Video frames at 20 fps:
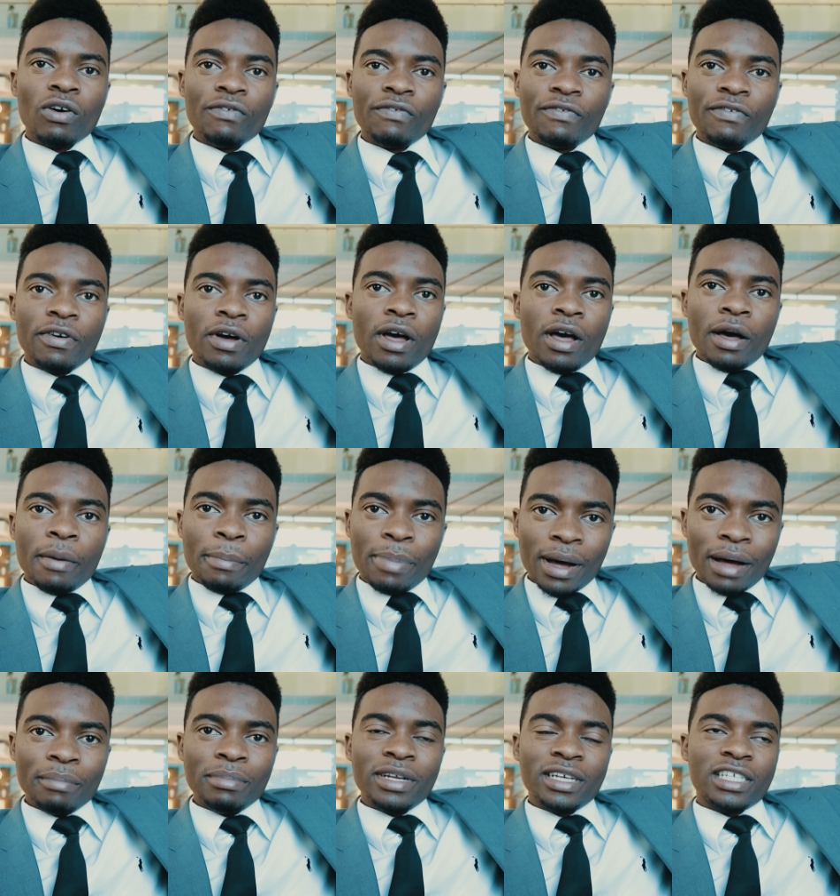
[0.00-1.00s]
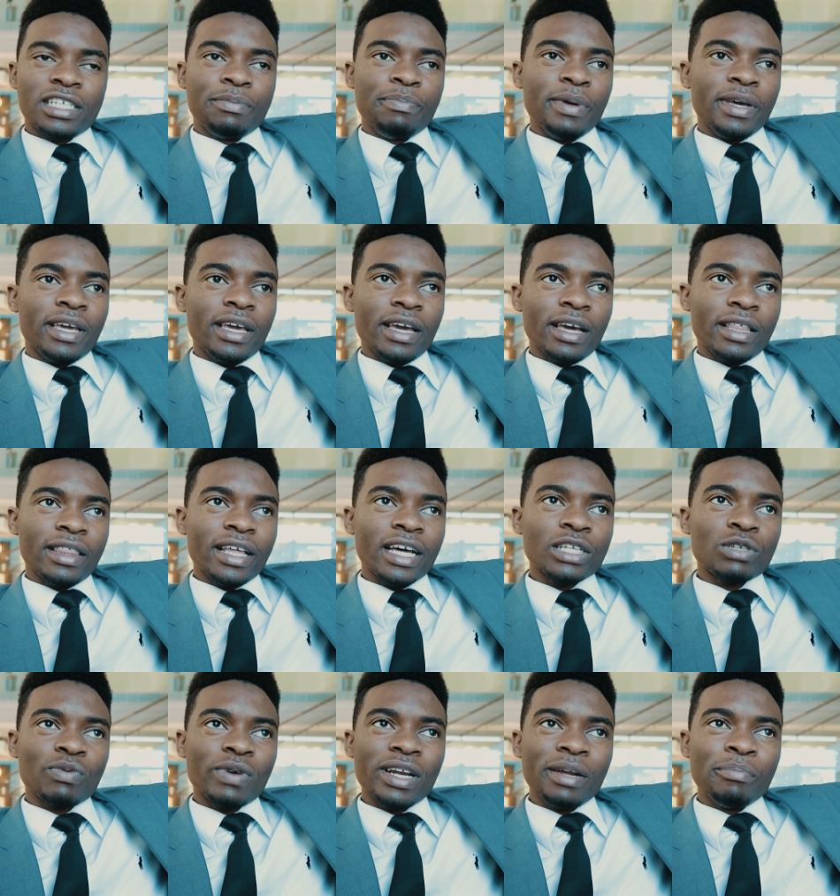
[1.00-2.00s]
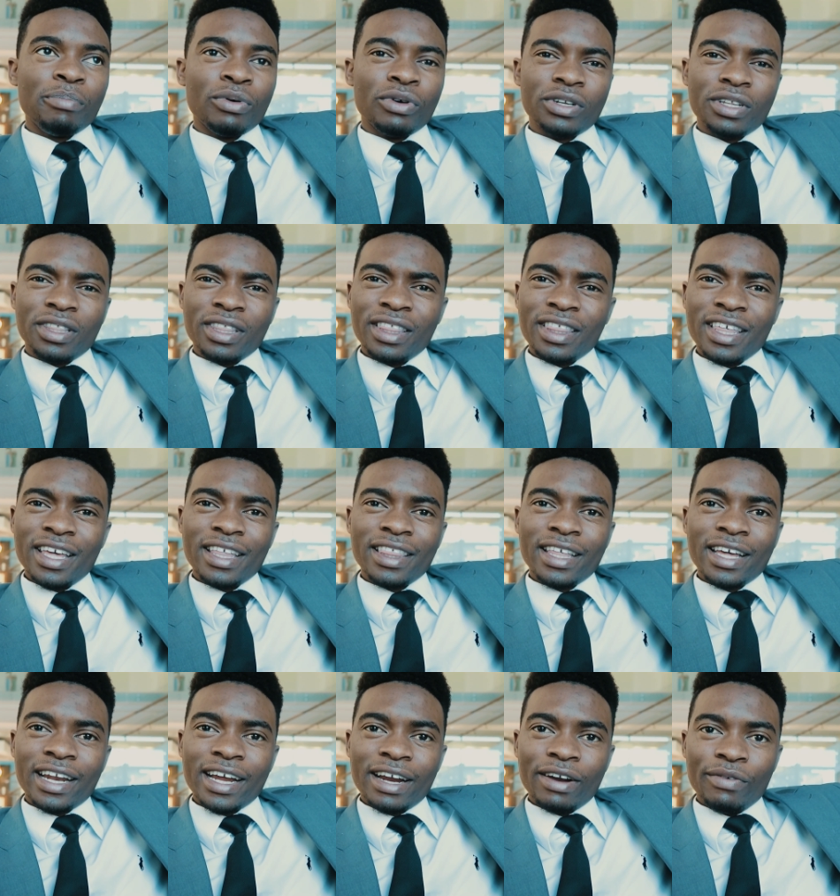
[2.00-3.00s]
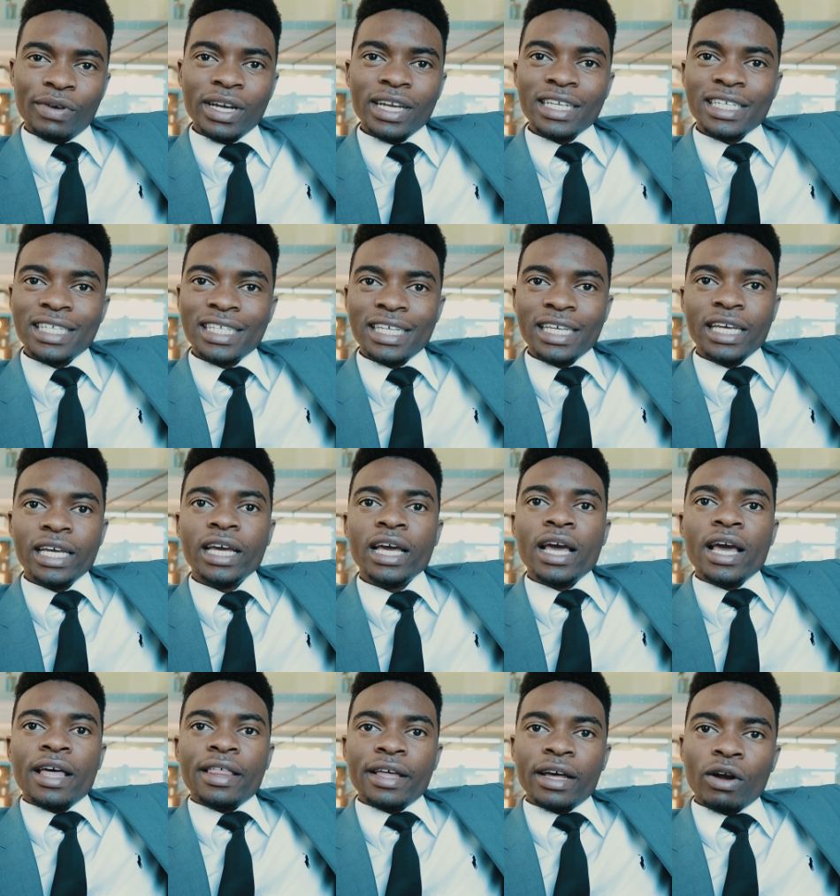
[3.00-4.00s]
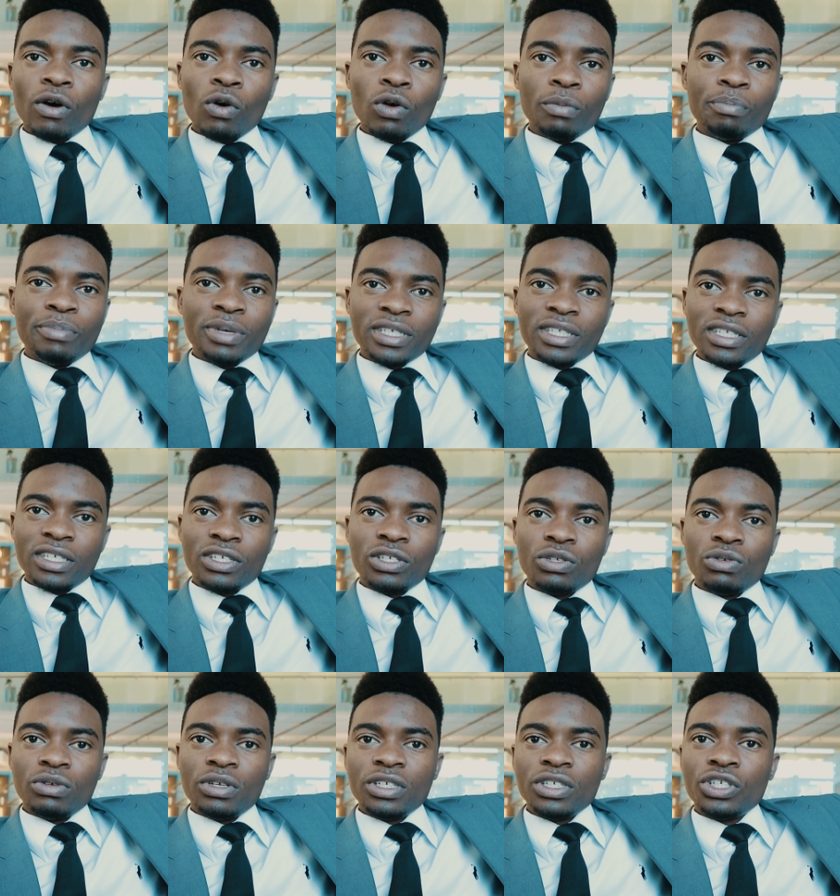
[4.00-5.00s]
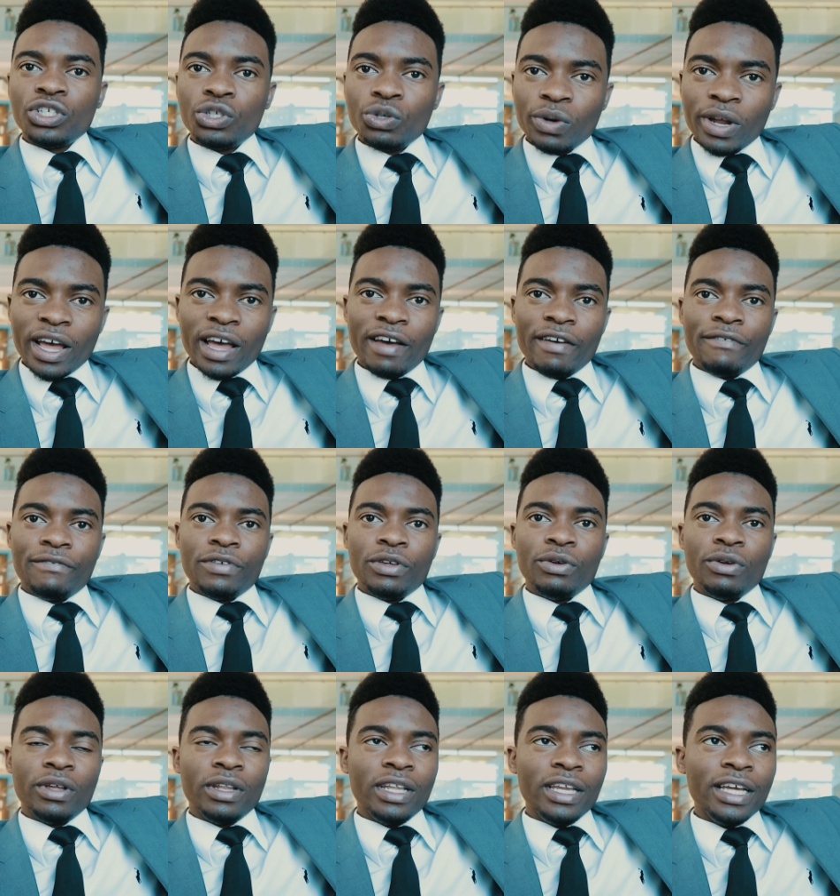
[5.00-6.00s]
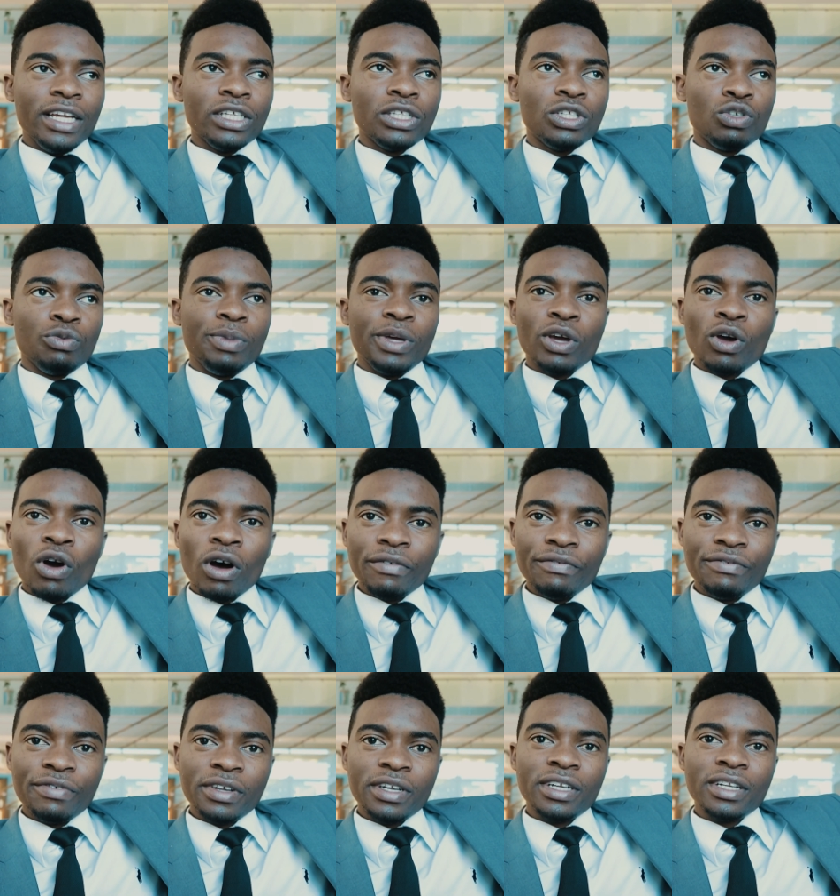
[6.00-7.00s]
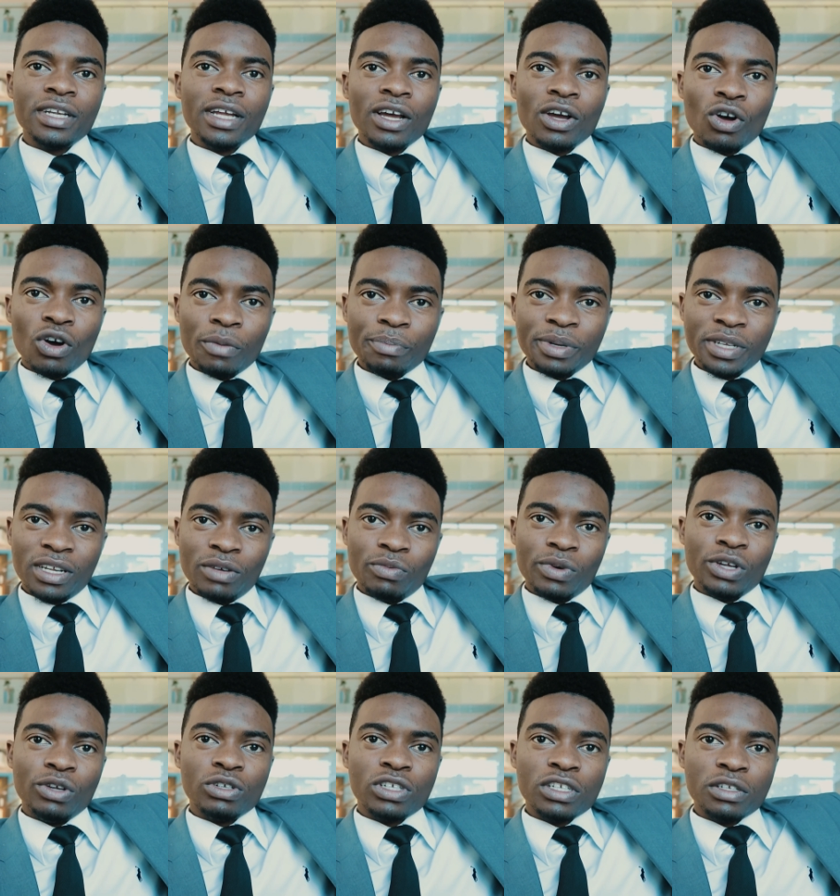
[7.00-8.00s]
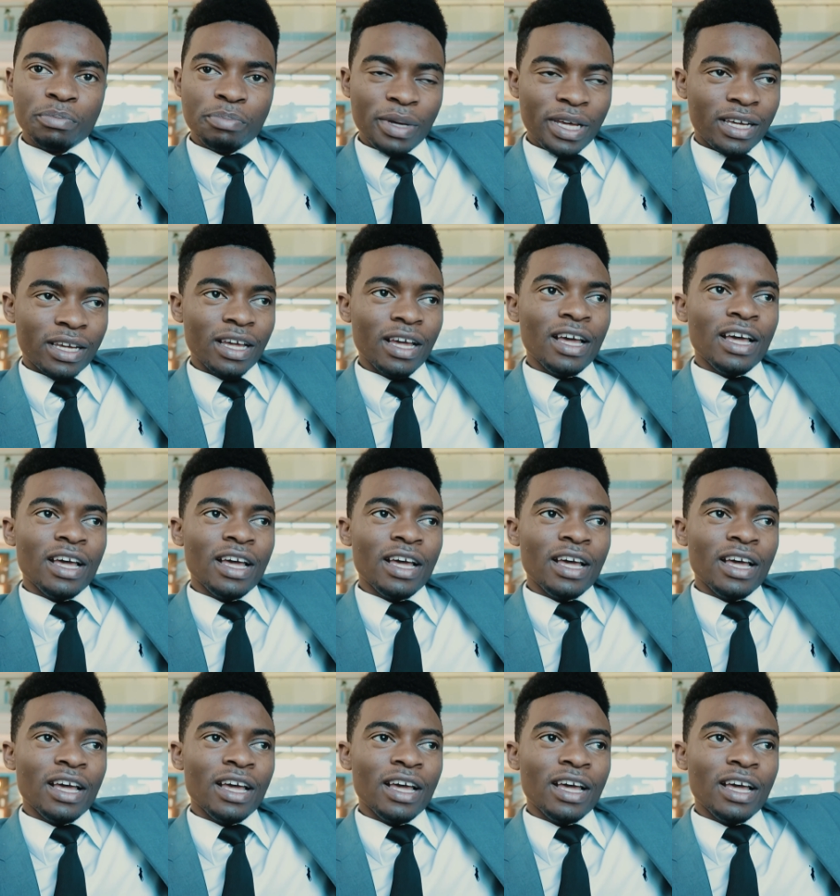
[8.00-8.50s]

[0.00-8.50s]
of public speaking and that's one important thing that i really see that all business students should have you need to be confident and competent when you speak